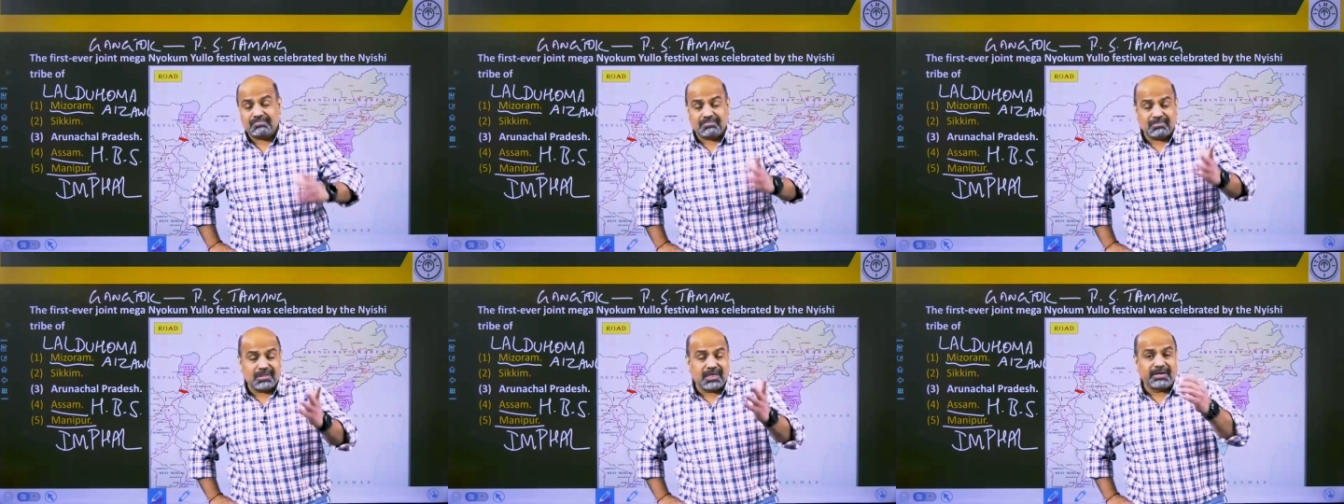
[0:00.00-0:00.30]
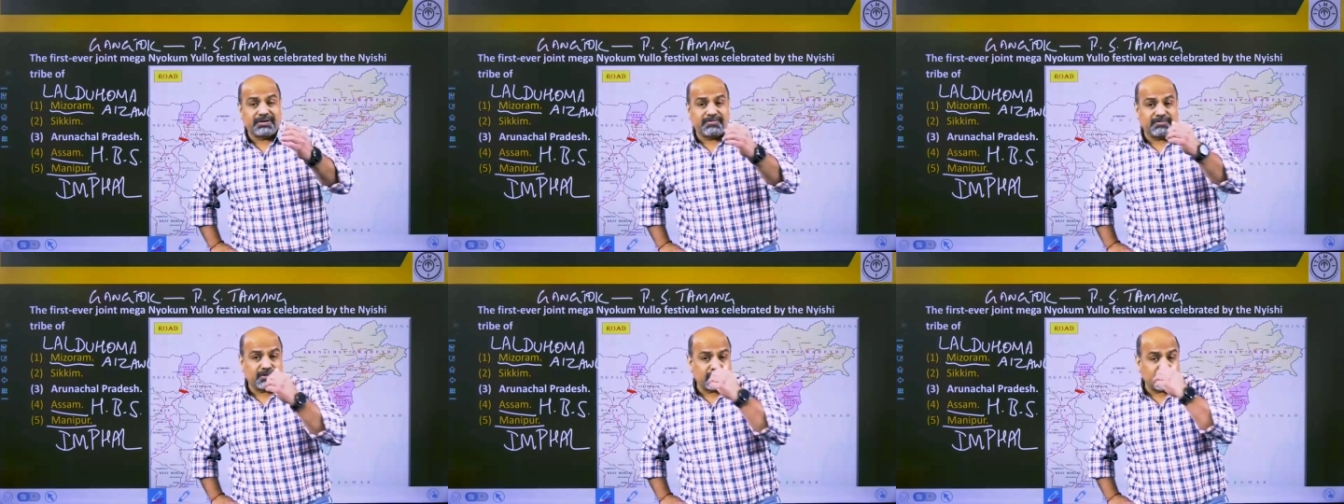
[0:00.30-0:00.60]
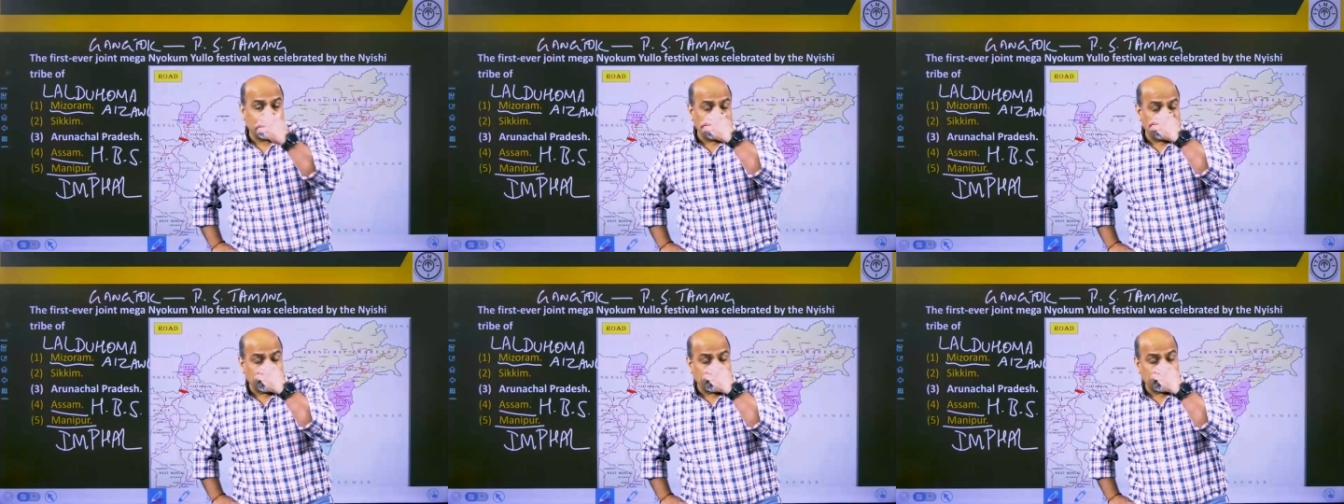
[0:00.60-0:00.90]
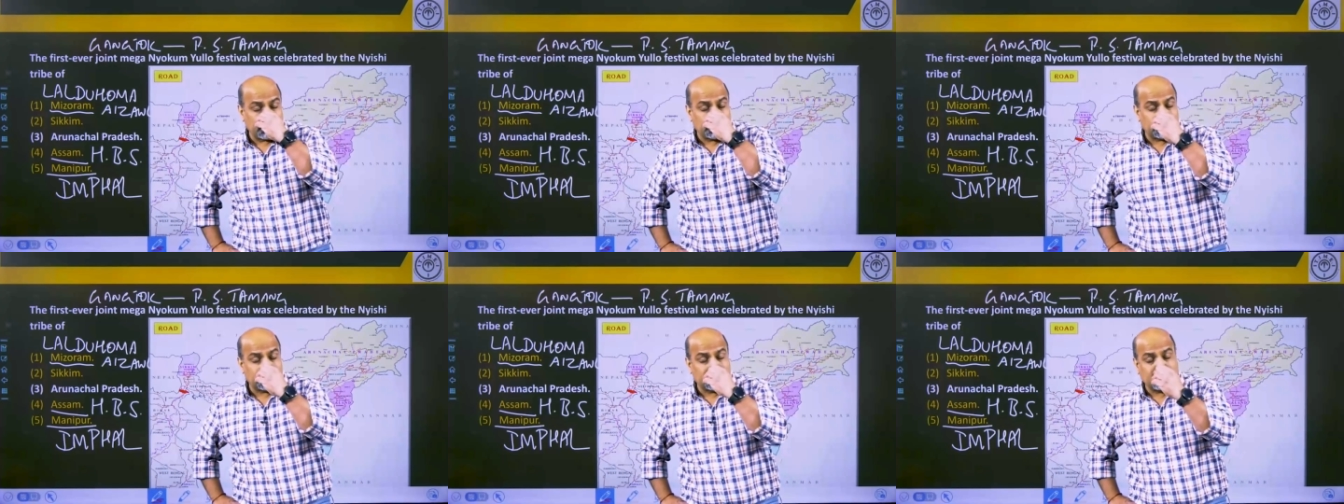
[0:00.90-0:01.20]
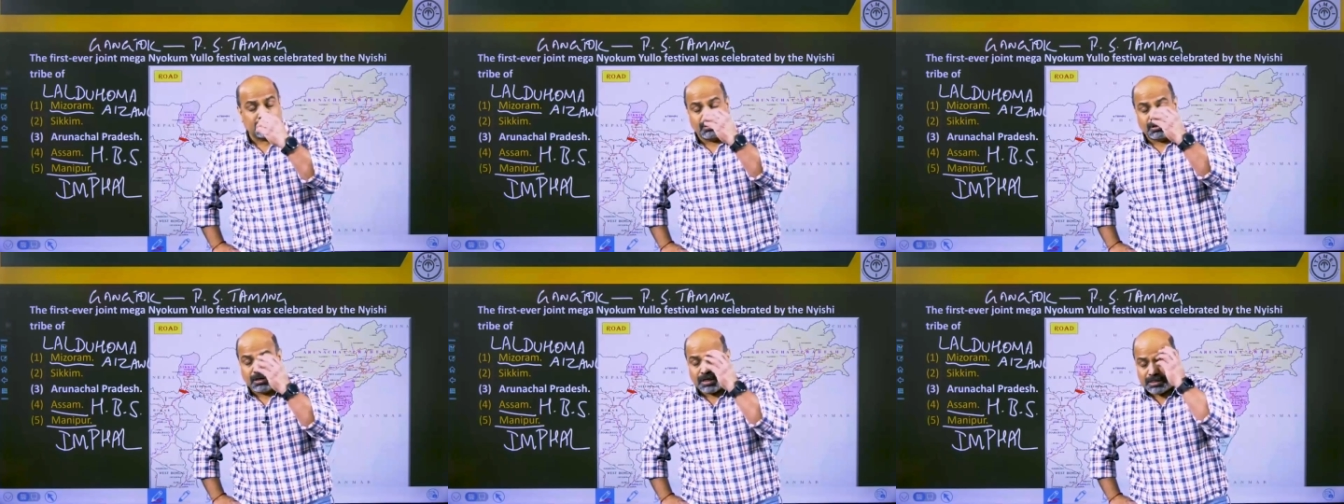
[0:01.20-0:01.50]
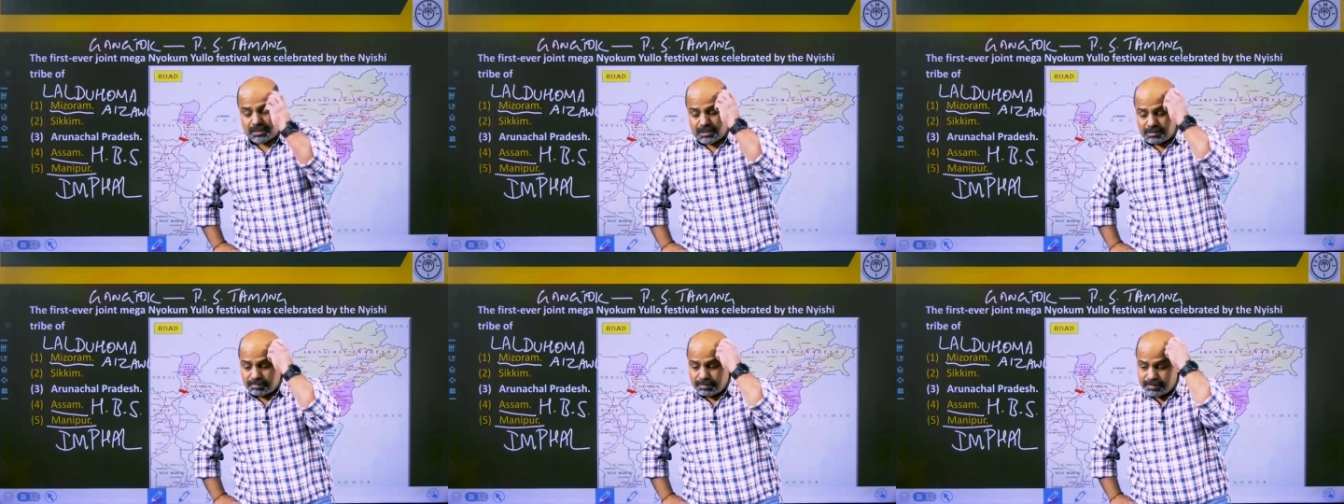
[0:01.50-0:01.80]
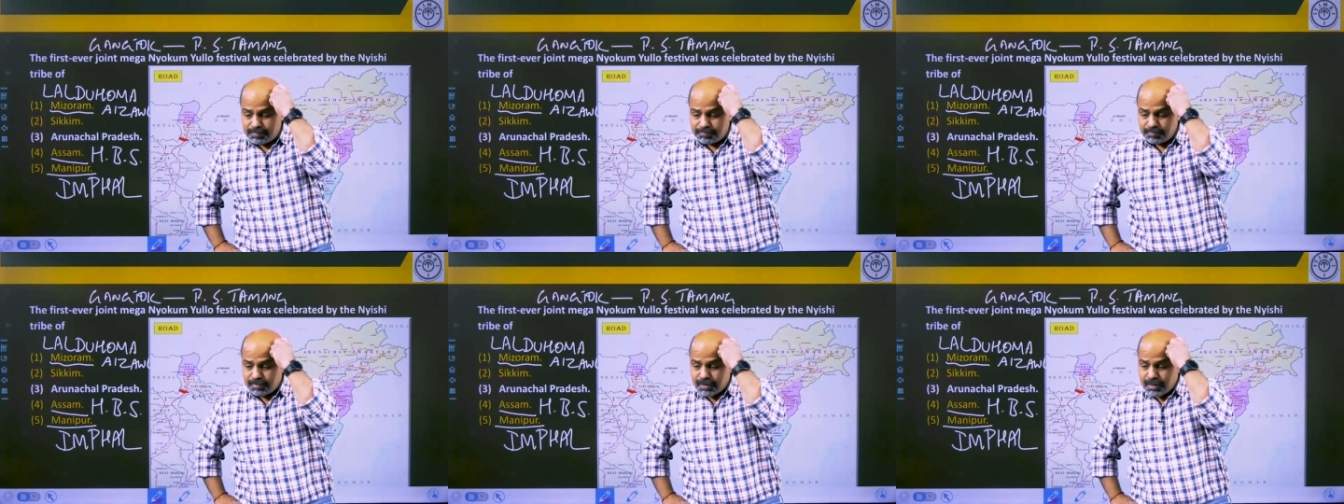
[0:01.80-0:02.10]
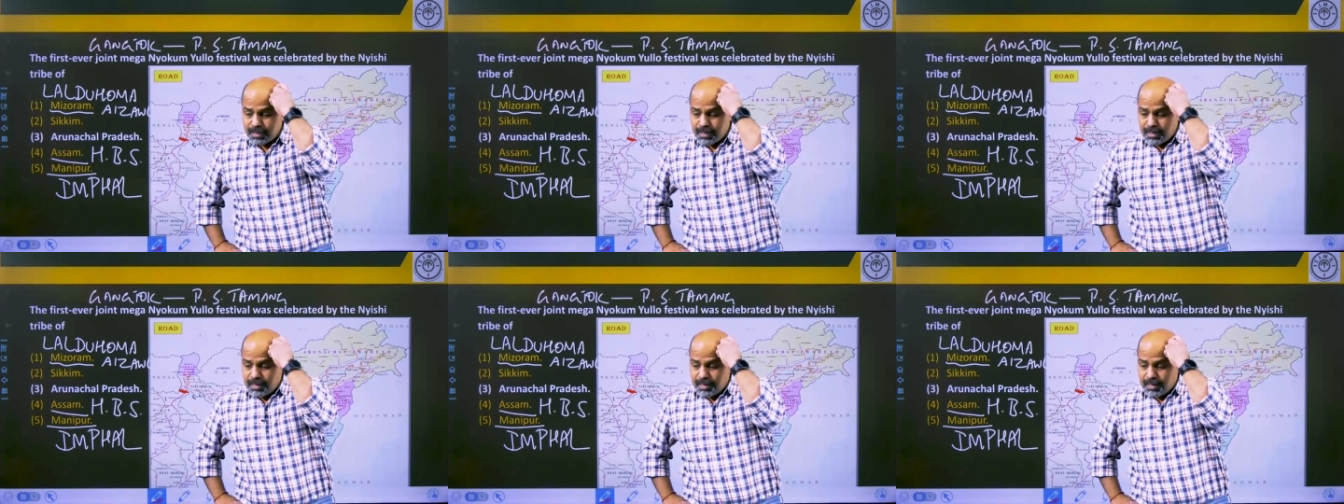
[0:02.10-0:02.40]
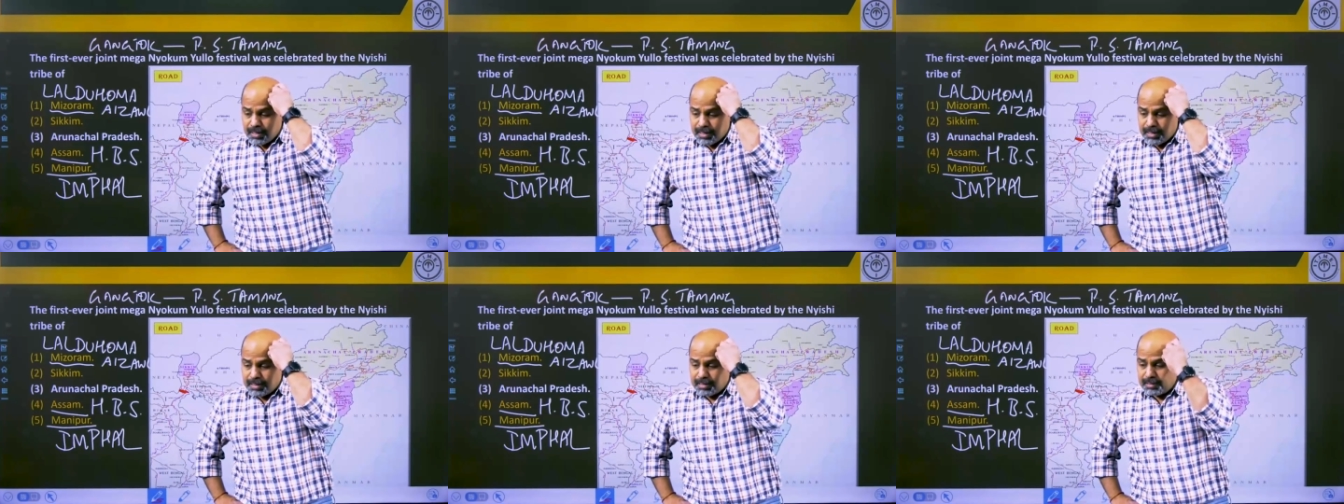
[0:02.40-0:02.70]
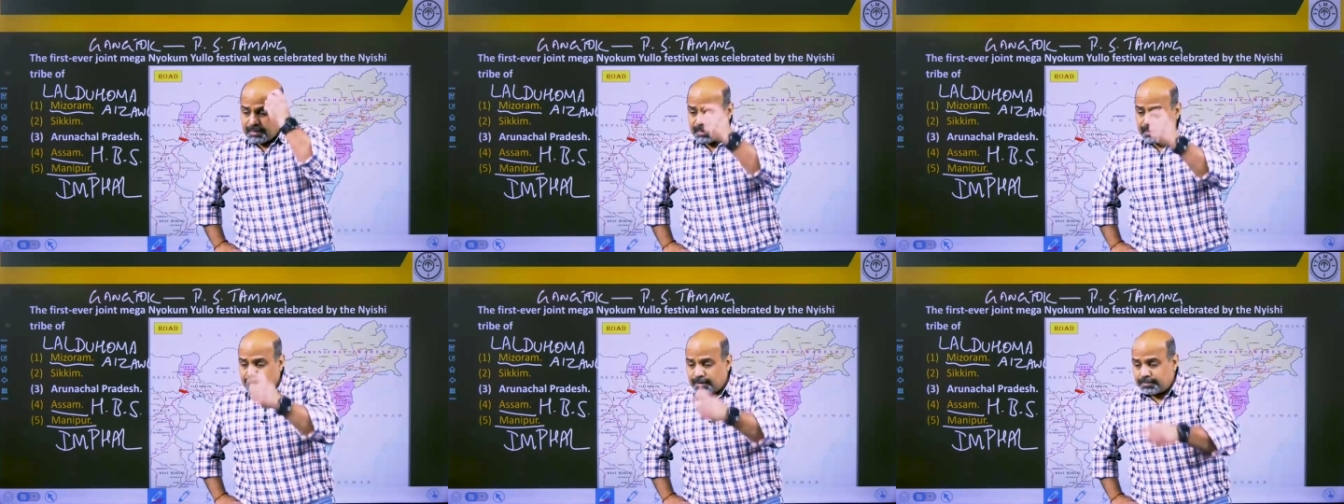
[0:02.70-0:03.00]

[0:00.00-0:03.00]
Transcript: 34 kilometers is a good estimate, and